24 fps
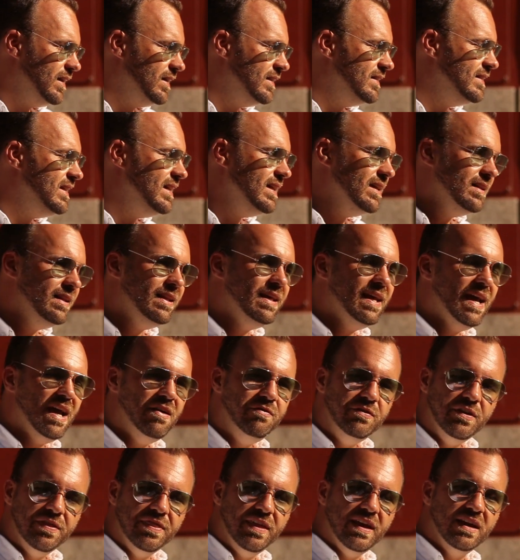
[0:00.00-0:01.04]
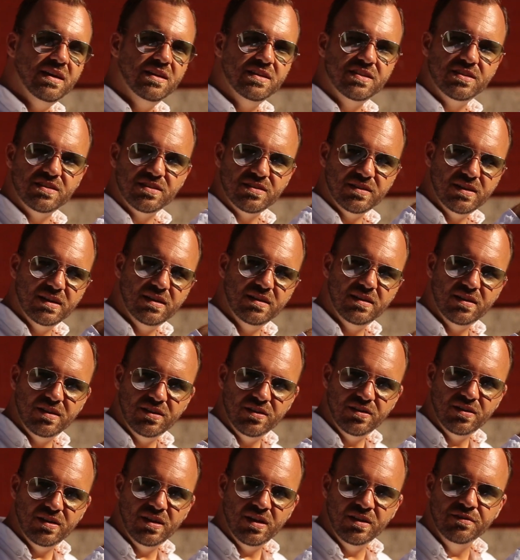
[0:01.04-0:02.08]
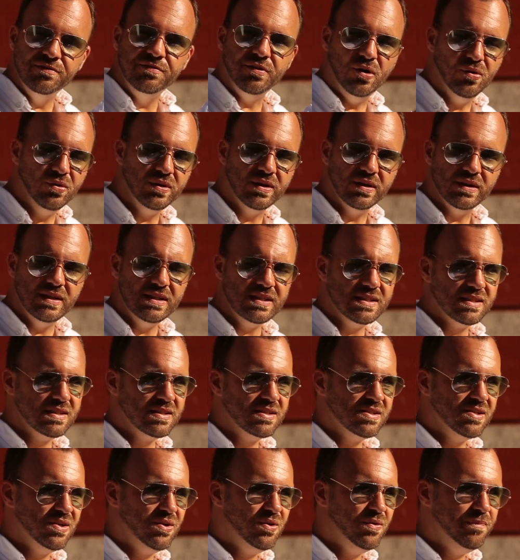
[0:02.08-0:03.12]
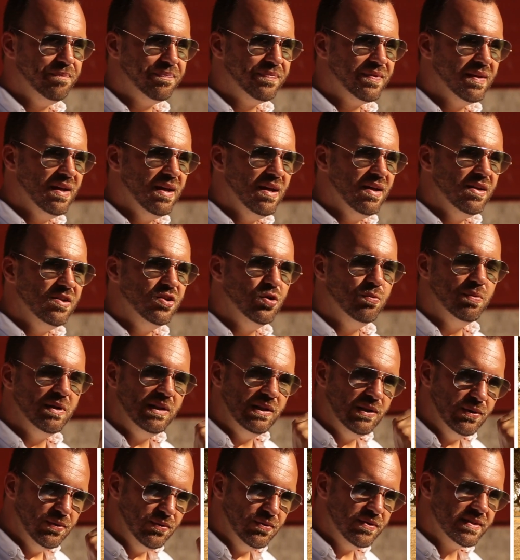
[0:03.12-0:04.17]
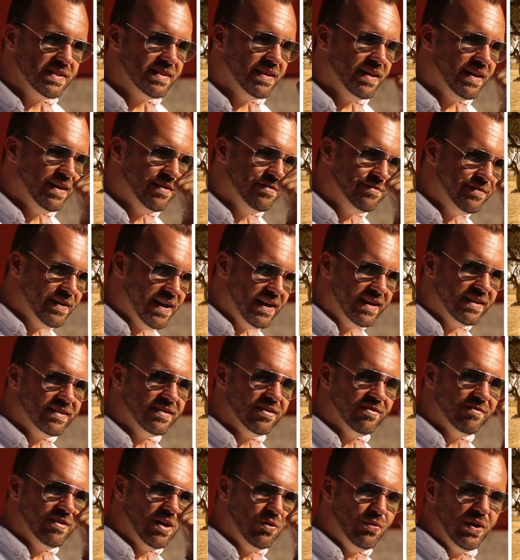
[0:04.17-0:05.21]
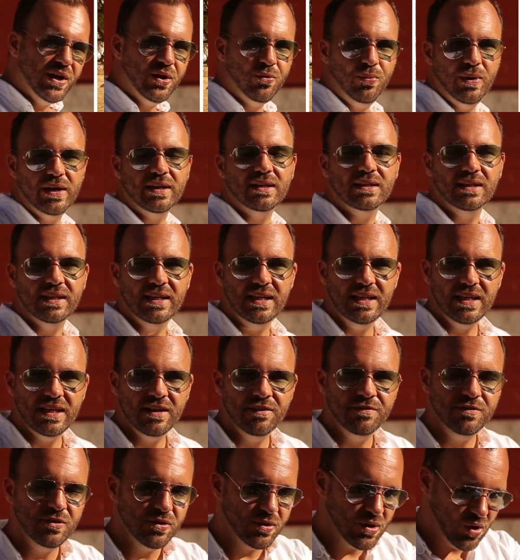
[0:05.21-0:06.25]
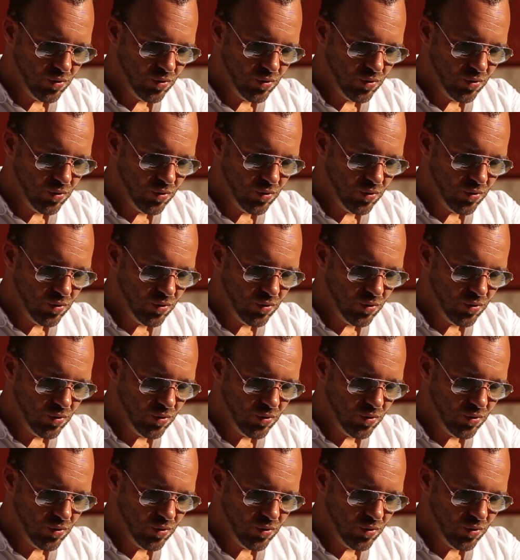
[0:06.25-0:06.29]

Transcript: nearly everything is in focus. So you will lose the effect very quickly if you